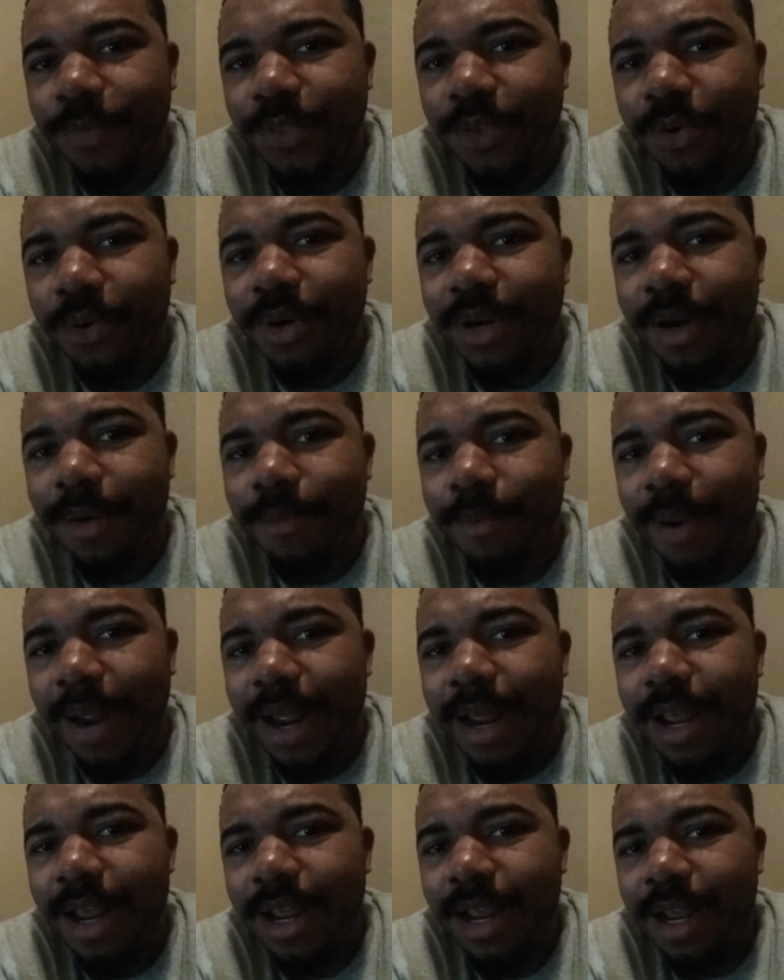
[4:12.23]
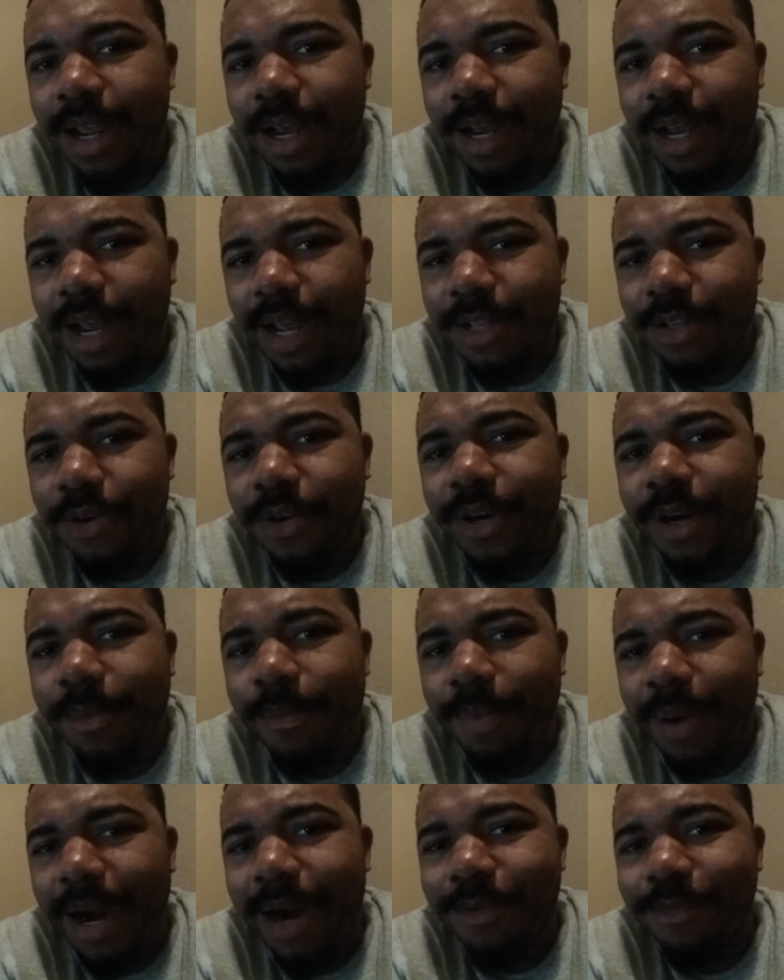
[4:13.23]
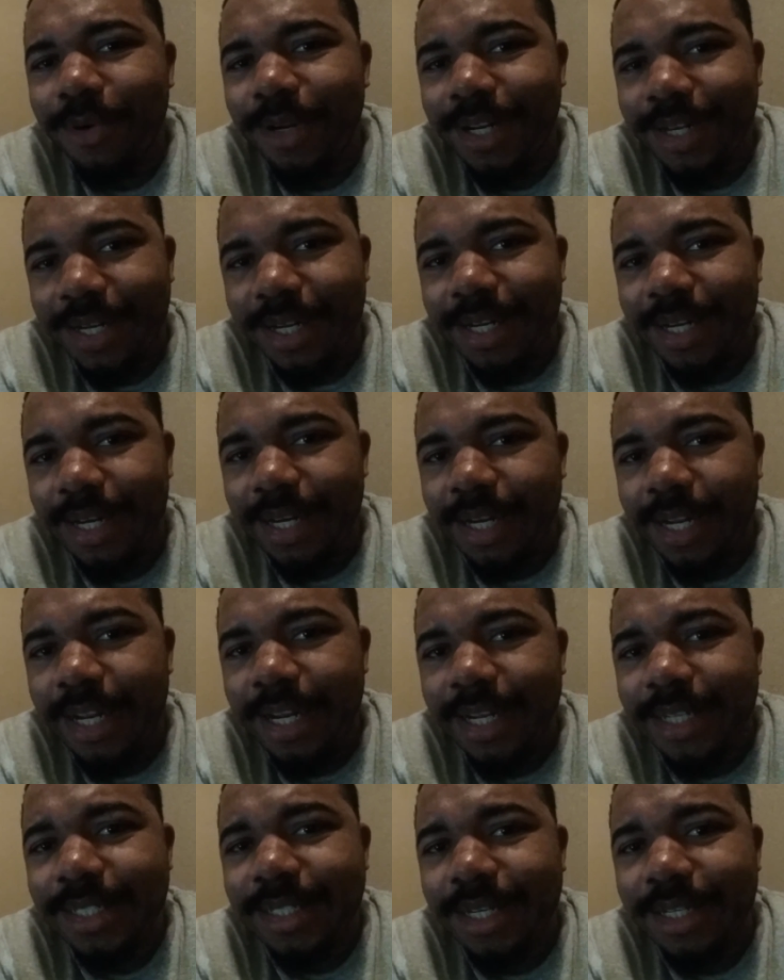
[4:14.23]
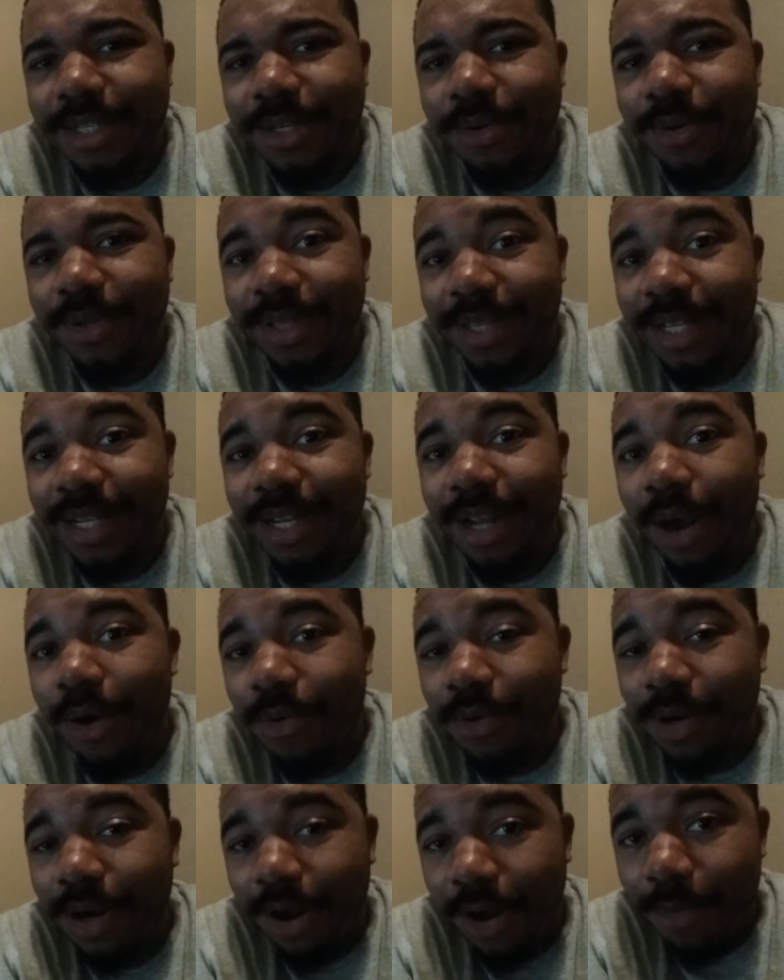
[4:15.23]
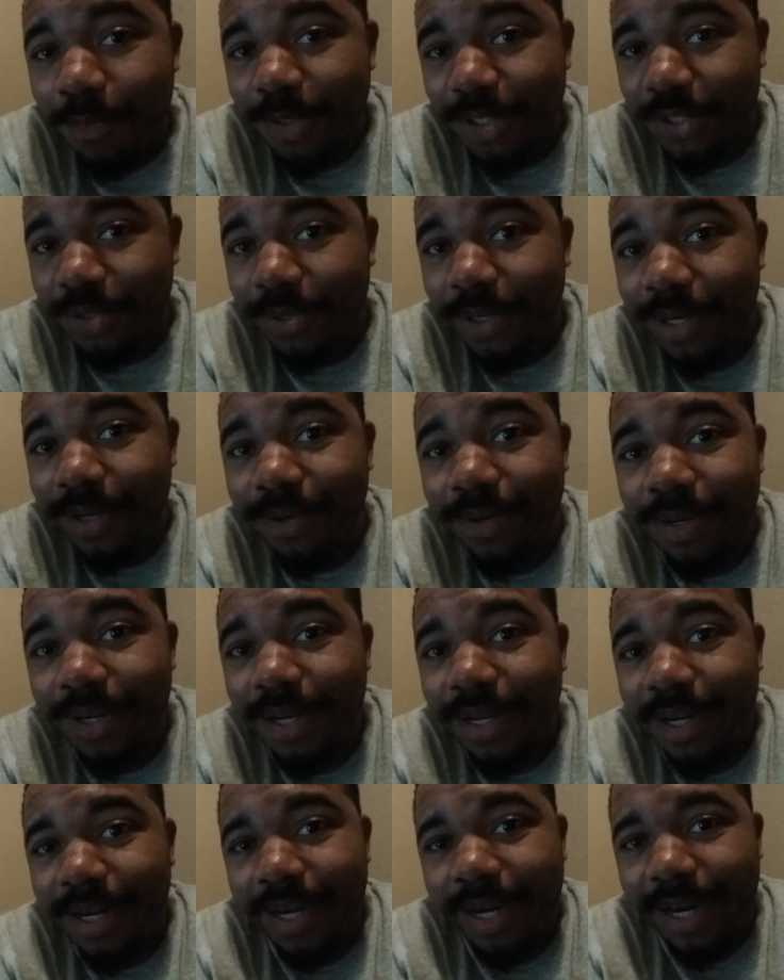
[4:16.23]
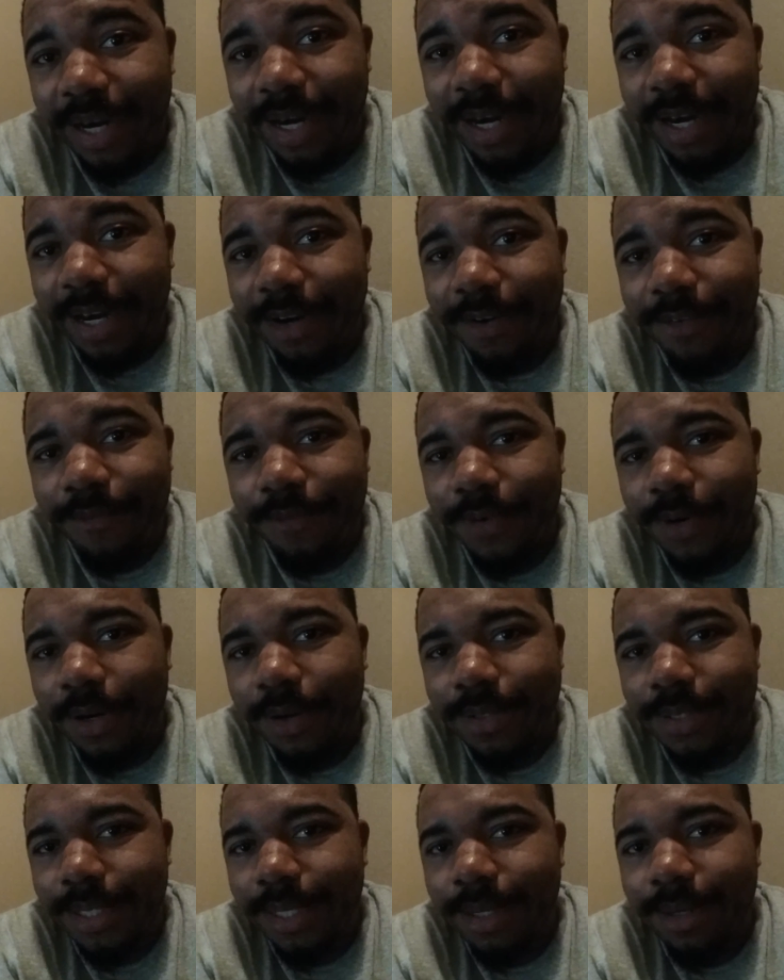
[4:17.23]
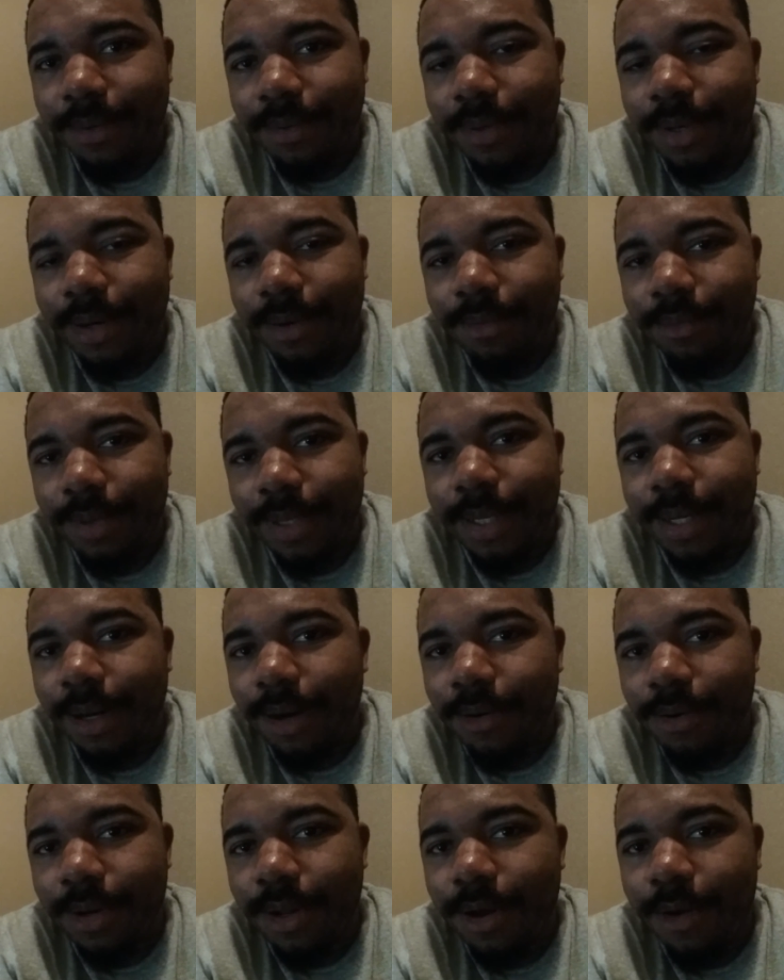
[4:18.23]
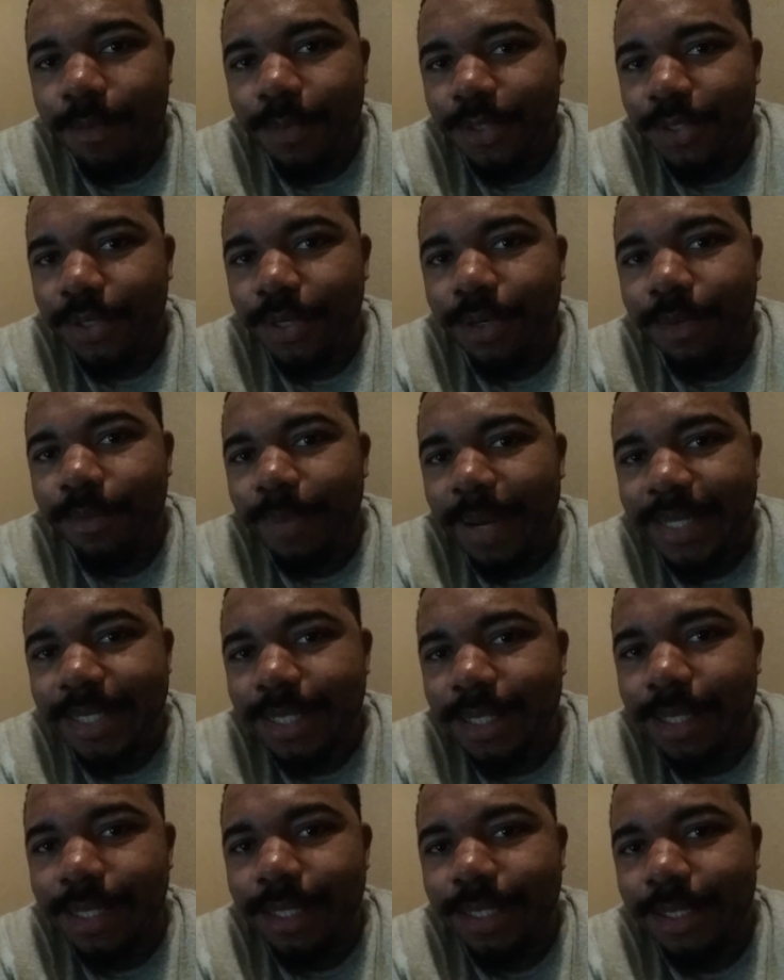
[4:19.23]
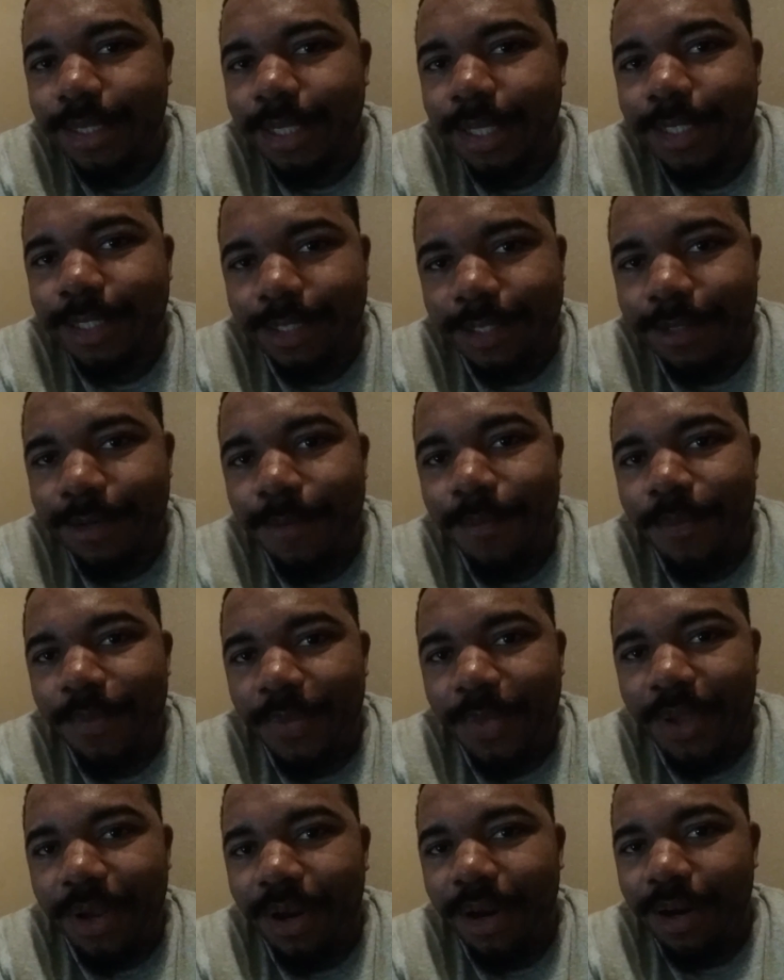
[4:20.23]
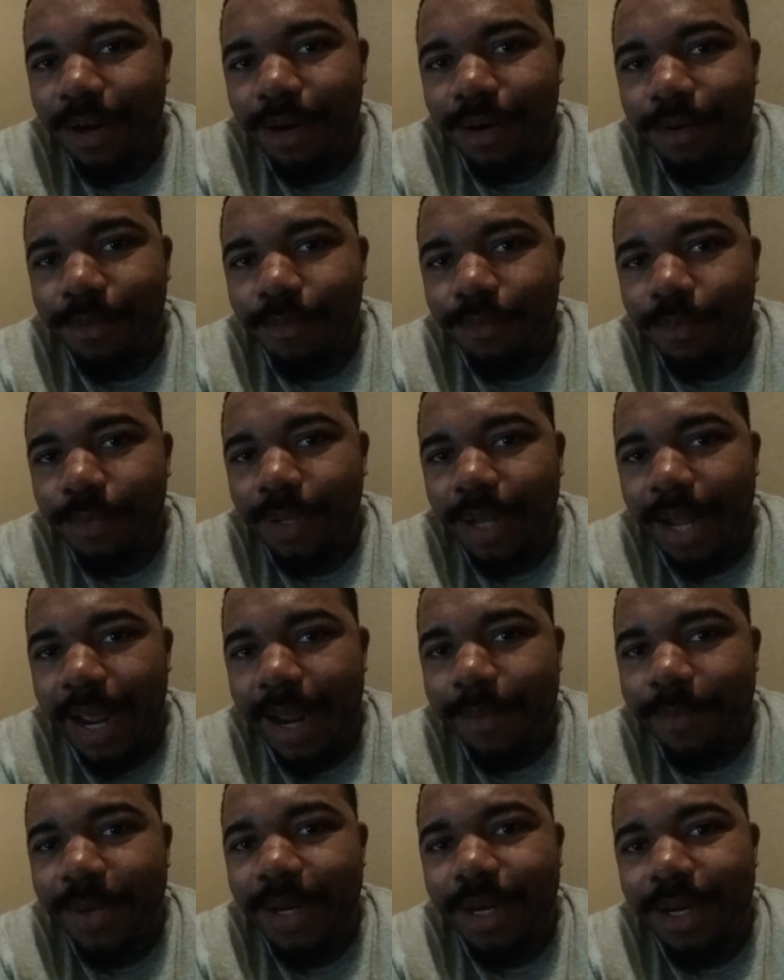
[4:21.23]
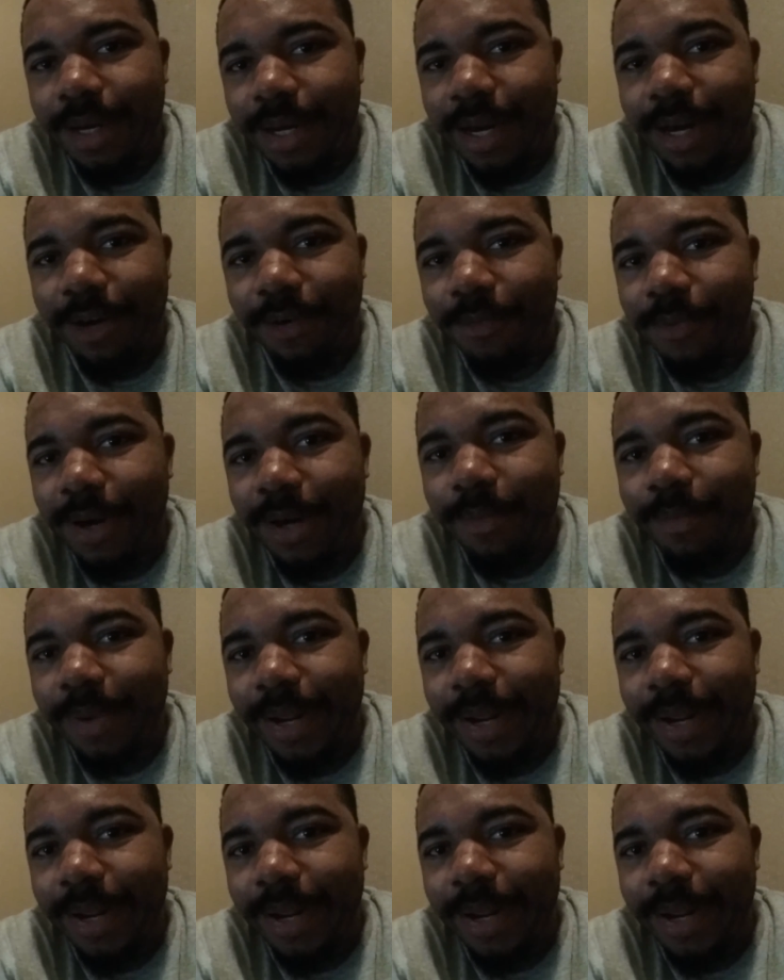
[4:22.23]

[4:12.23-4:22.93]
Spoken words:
During their bye week, he instituted the Oklahoma drill, and for those that don't know what the Oklahoma drill basically is, just a lineman and a running